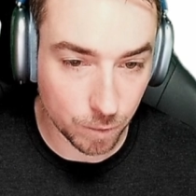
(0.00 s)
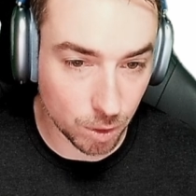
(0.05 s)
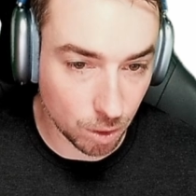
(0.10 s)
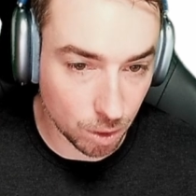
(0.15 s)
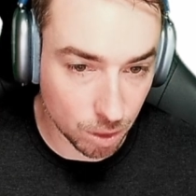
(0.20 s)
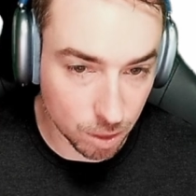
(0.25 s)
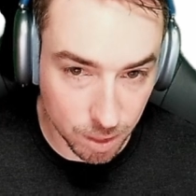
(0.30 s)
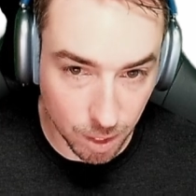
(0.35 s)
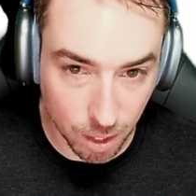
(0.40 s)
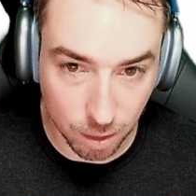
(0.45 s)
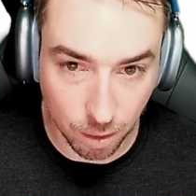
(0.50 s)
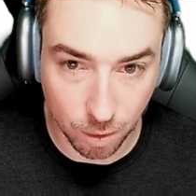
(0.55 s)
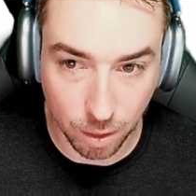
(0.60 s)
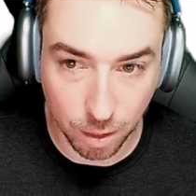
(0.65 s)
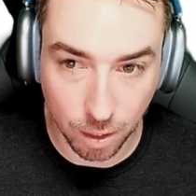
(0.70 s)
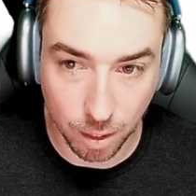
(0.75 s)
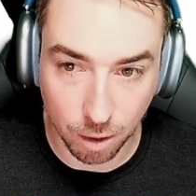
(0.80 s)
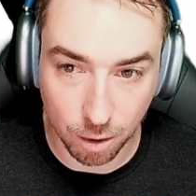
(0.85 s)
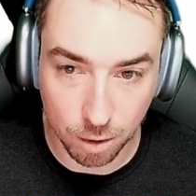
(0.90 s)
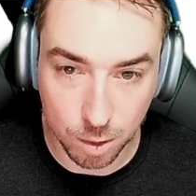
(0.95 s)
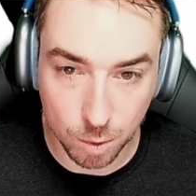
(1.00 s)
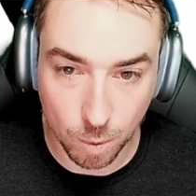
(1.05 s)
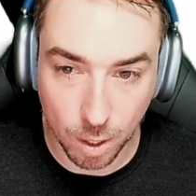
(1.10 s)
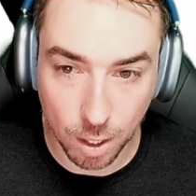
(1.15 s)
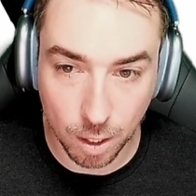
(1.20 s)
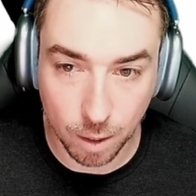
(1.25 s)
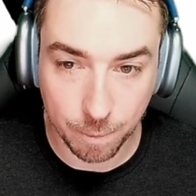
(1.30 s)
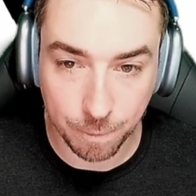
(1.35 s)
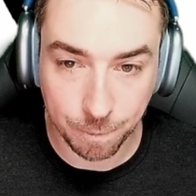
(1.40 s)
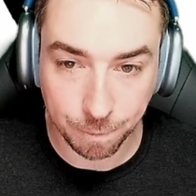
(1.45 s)
You can download it there as
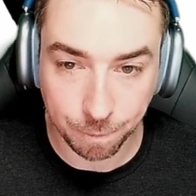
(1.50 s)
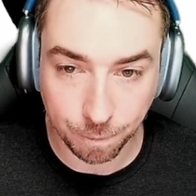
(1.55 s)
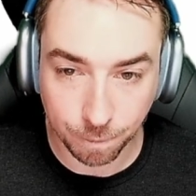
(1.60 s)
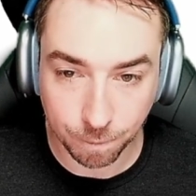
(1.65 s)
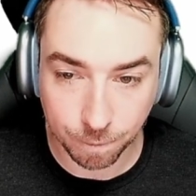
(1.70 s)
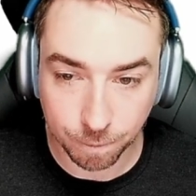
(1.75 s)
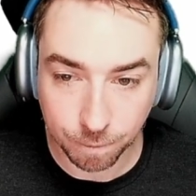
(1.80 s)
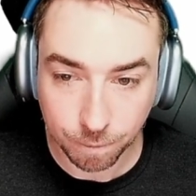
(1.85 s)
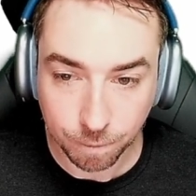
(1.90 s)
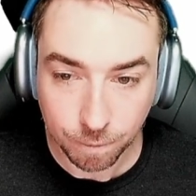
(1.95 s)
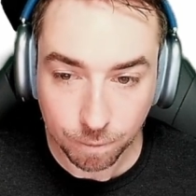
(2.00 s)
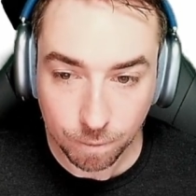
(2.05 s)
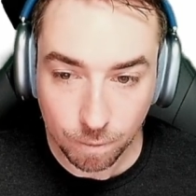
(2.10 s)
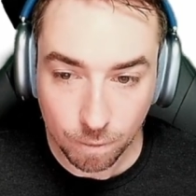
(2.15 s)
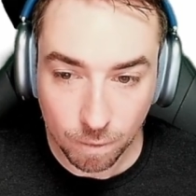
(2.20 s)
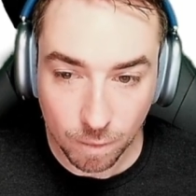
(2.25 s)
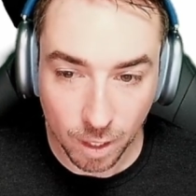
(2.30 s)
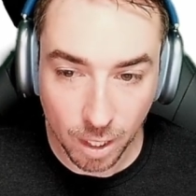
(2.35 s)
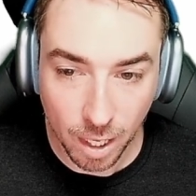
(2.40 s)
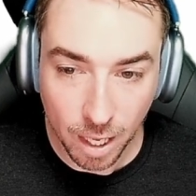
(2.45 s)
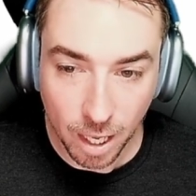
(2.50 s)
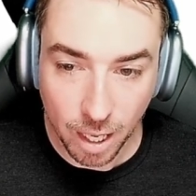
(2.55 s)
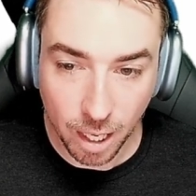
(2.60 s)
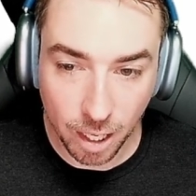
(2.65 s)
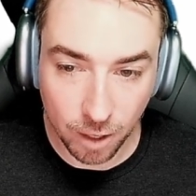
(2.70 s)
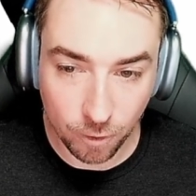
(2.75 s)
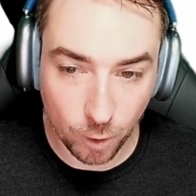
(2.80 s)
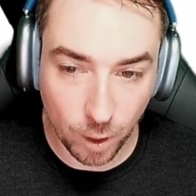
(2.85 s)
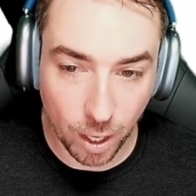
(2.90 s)
well. If